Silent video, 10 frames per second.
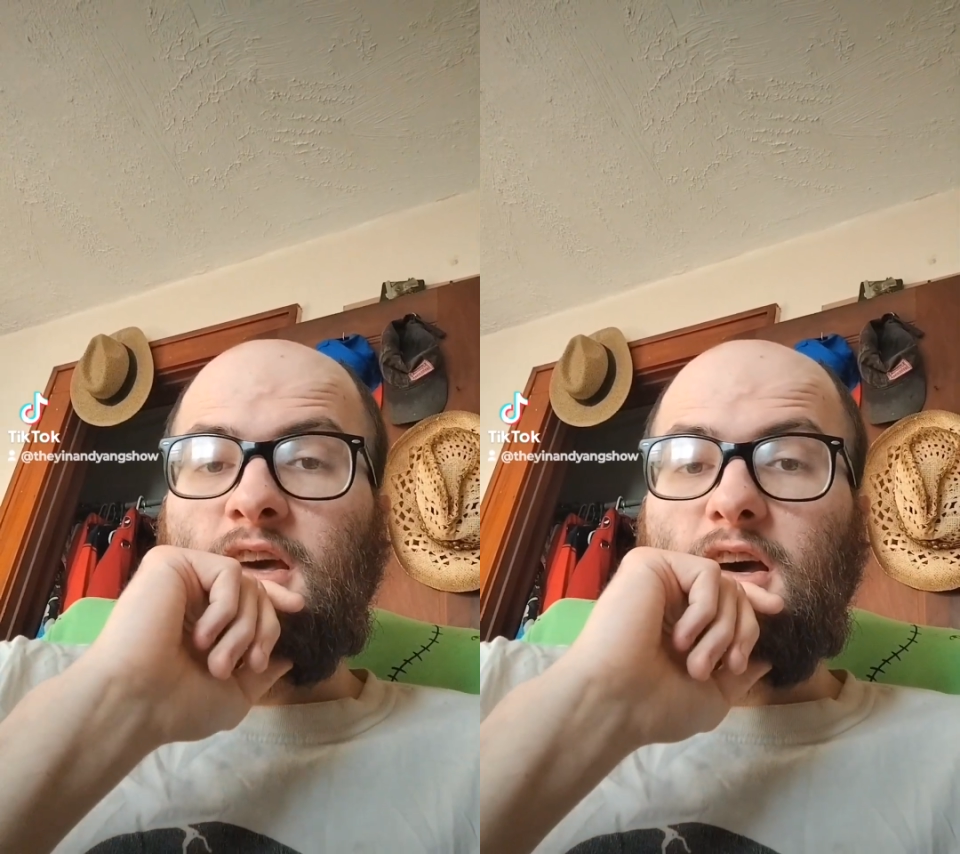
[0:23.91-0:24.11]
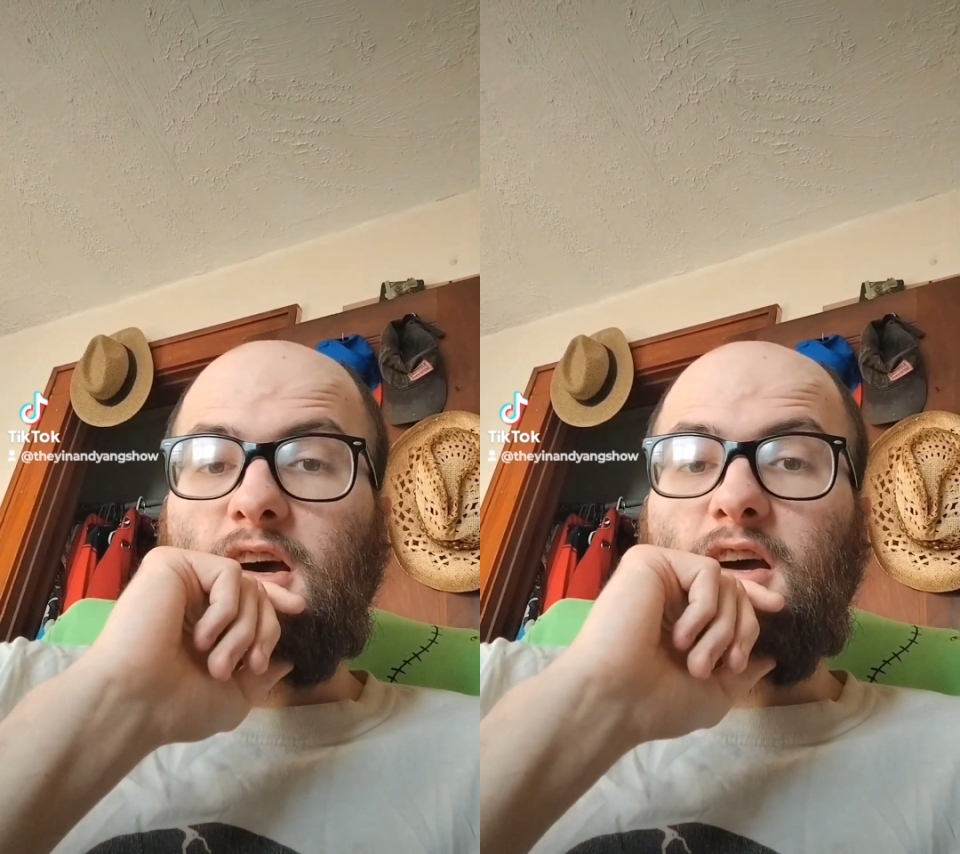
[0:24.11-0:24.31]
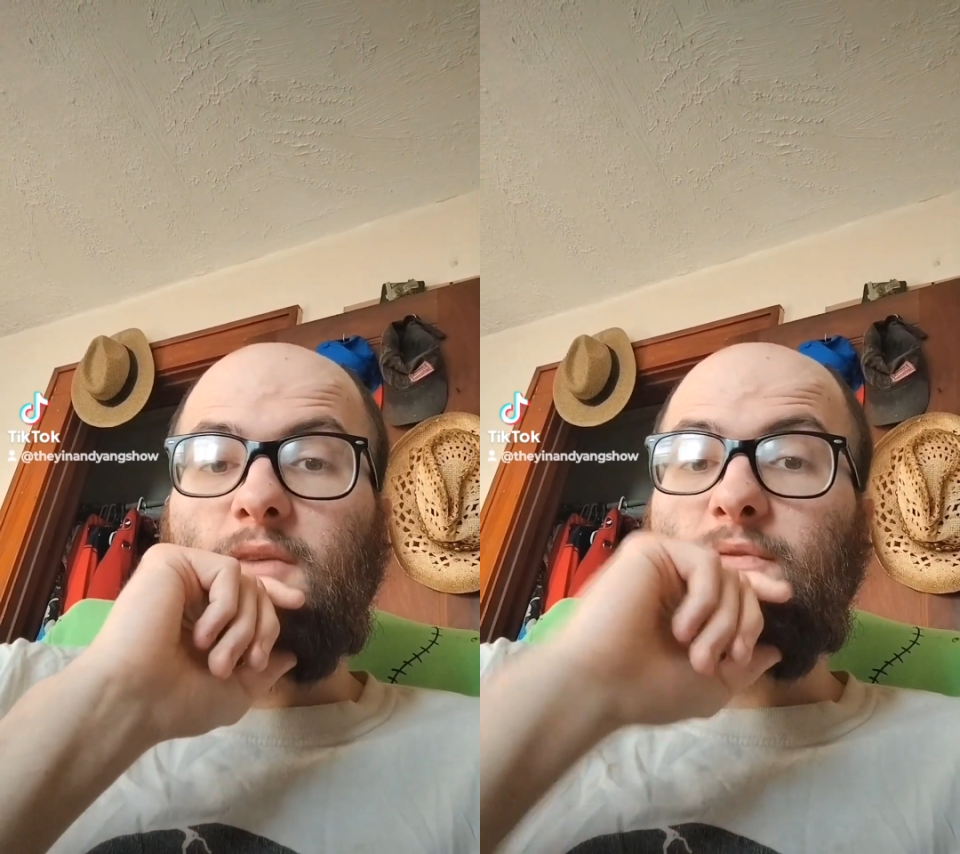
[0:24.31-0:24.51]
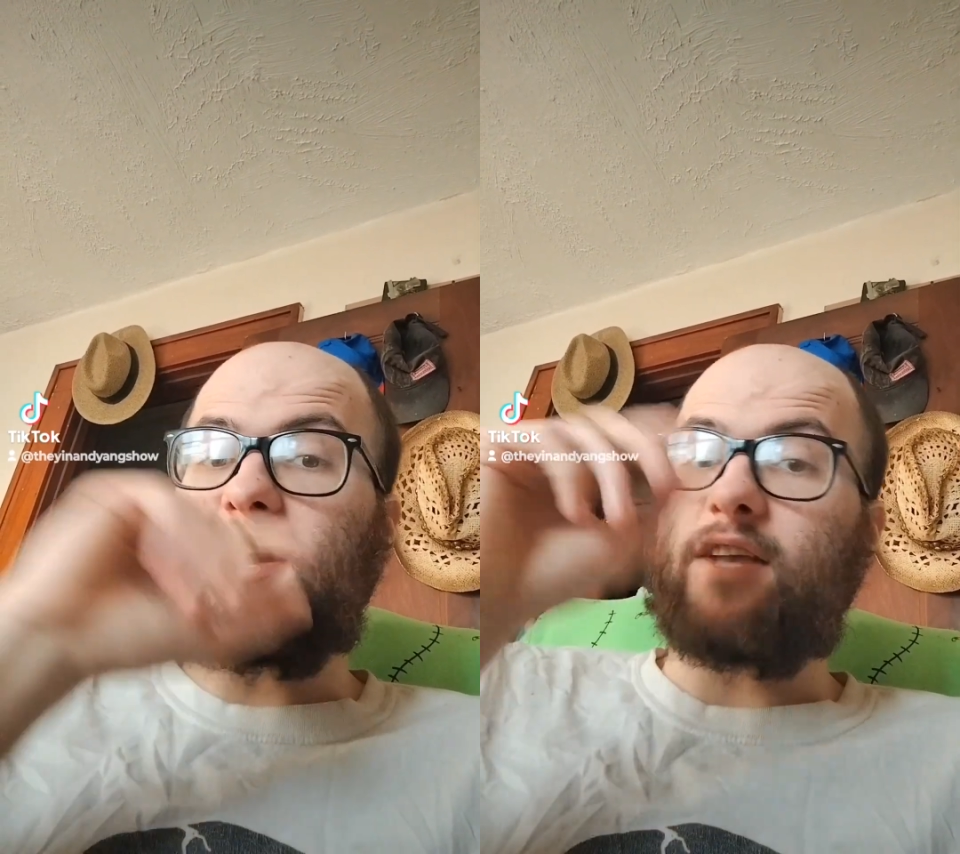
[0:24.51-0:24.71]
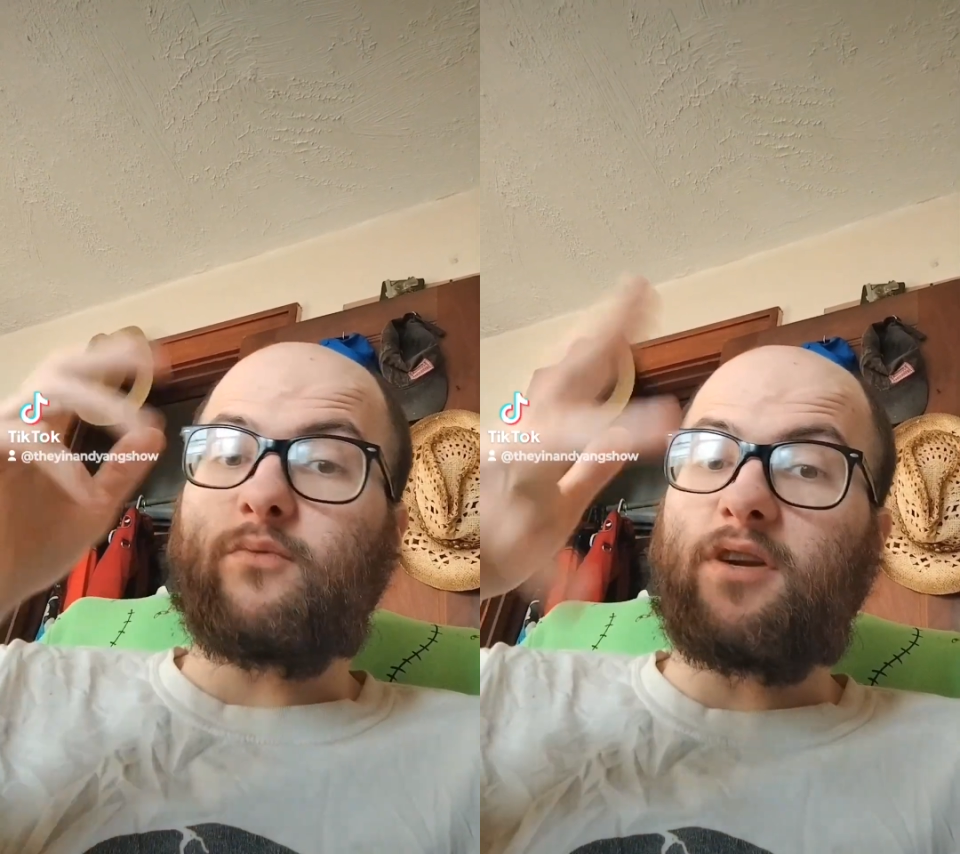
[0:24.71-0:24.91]
If you
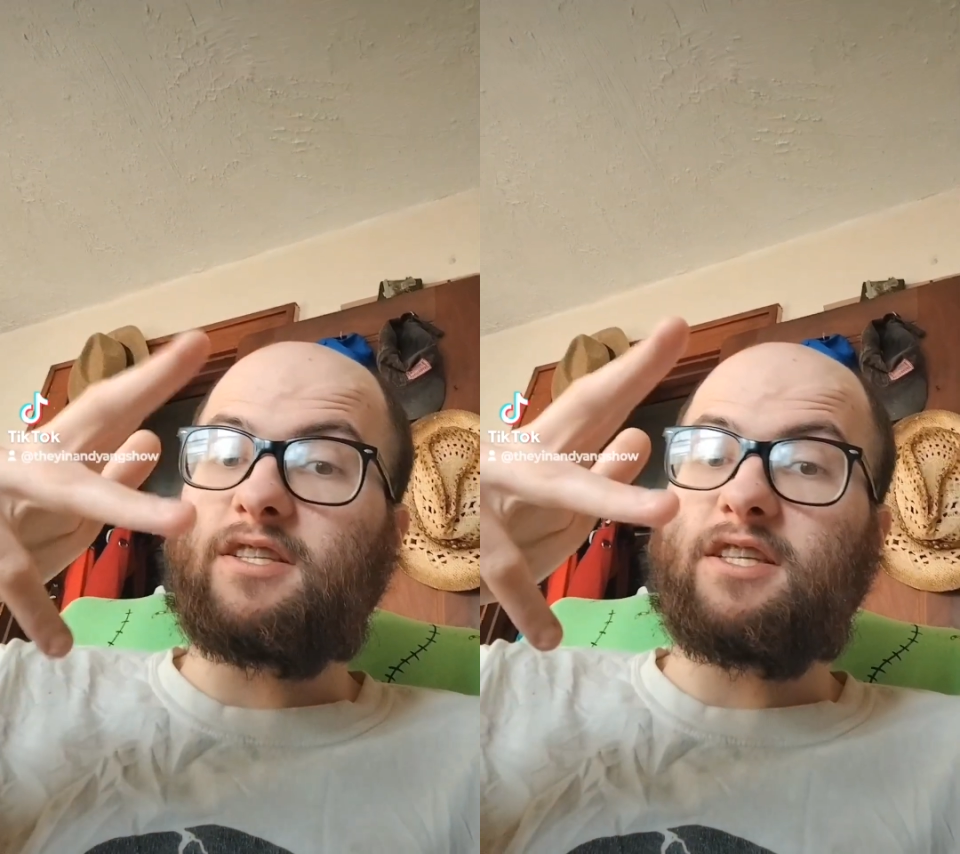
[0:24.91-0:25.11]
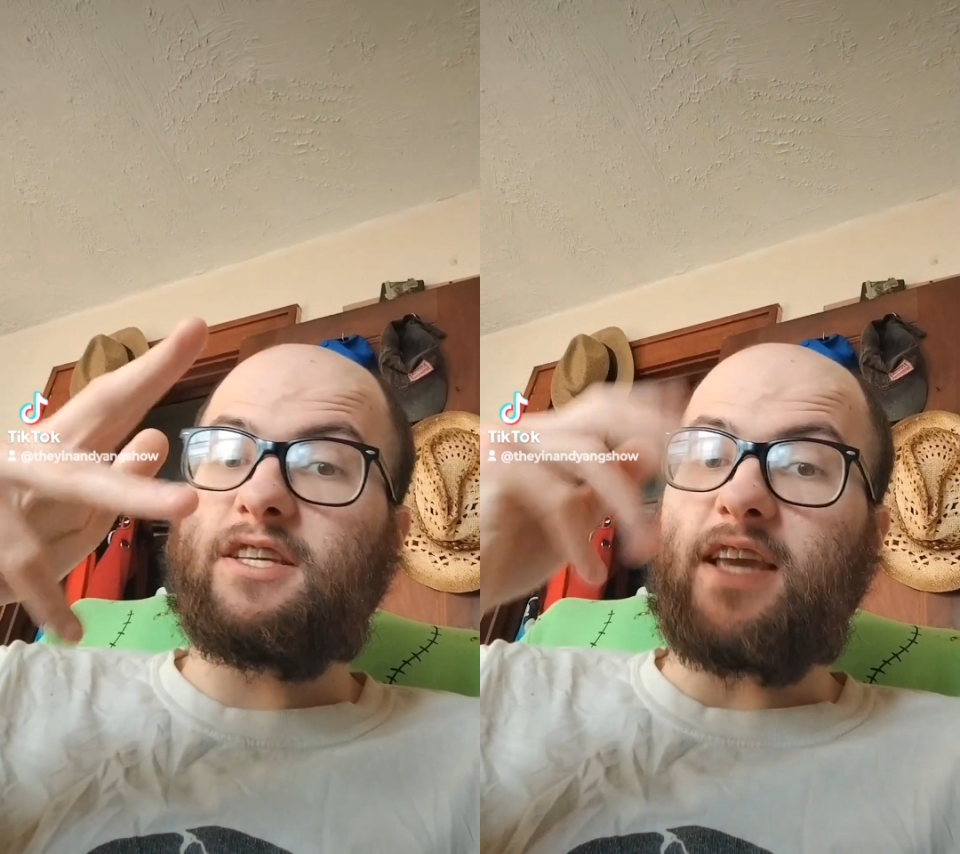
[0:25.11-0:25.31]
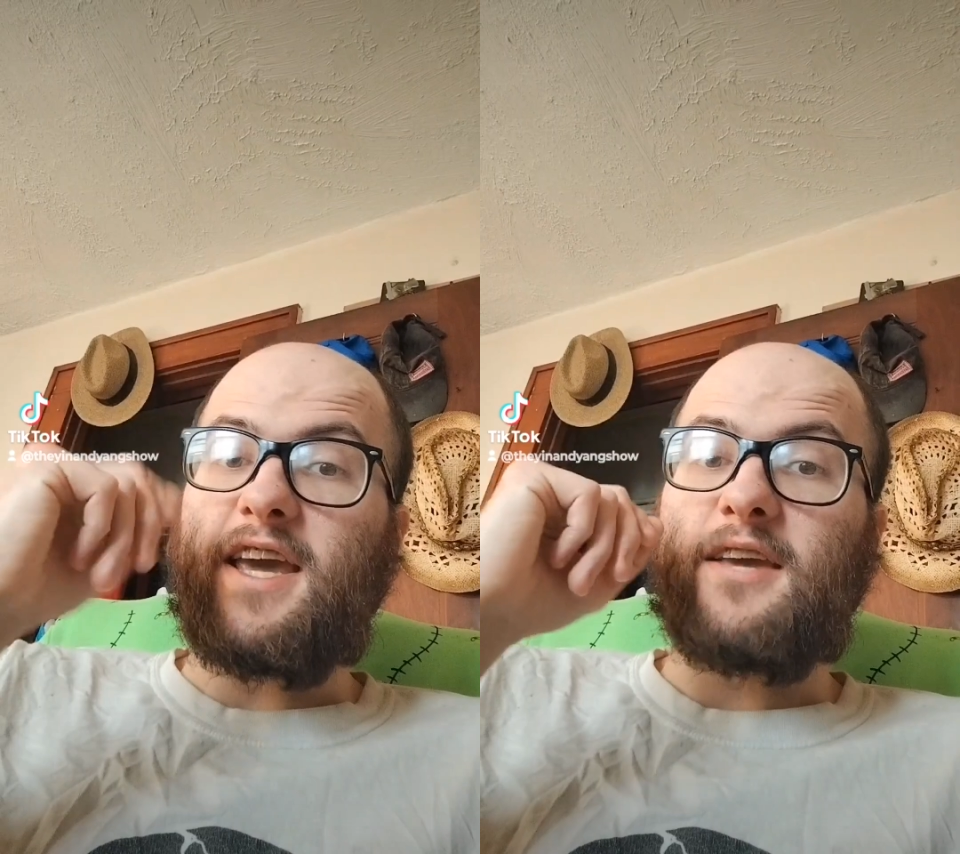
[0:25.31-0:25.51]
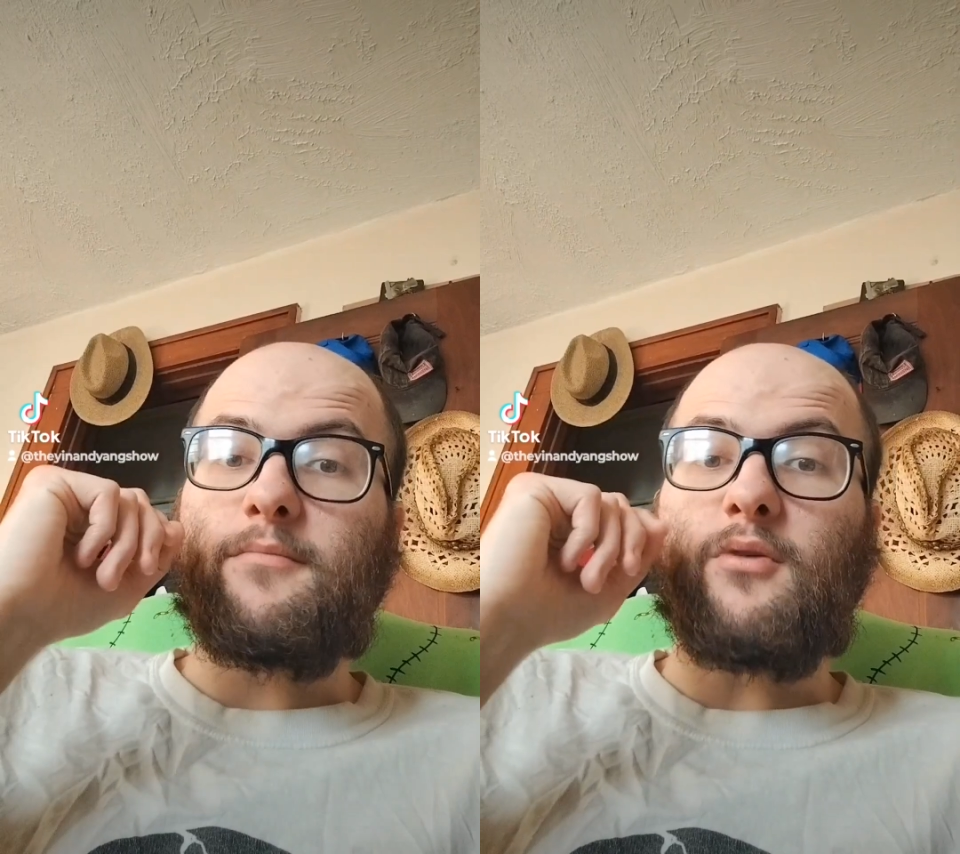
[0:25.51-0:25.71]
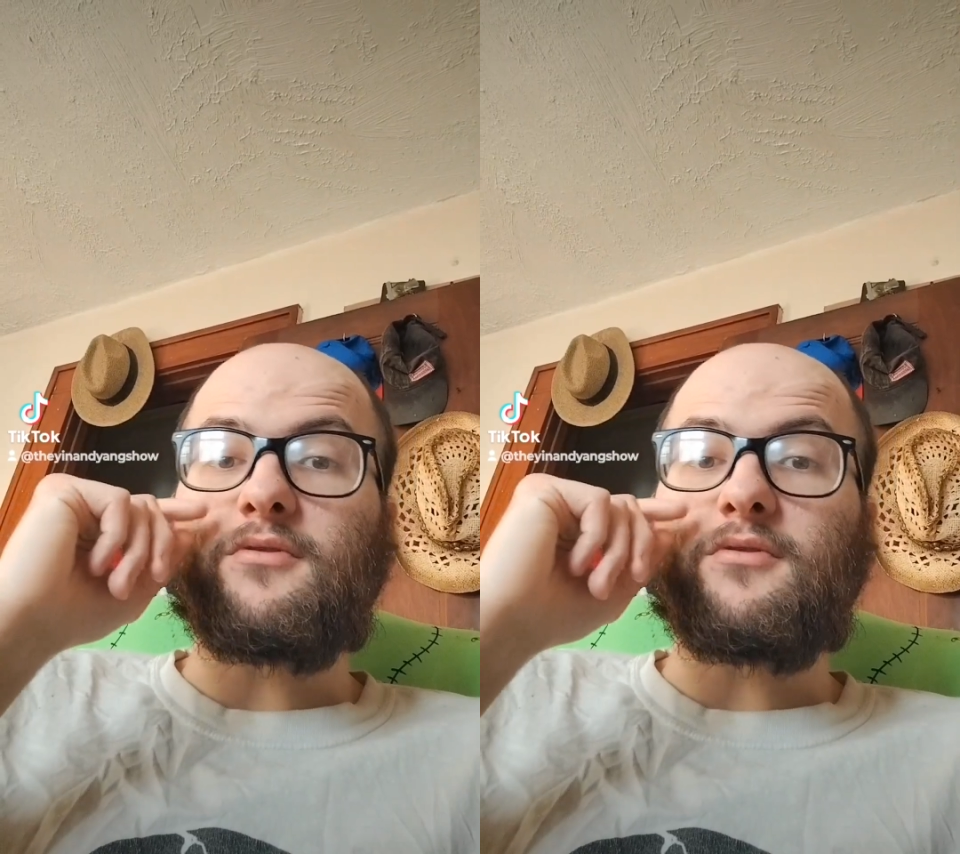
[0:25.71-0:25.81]
guys want to see Yang post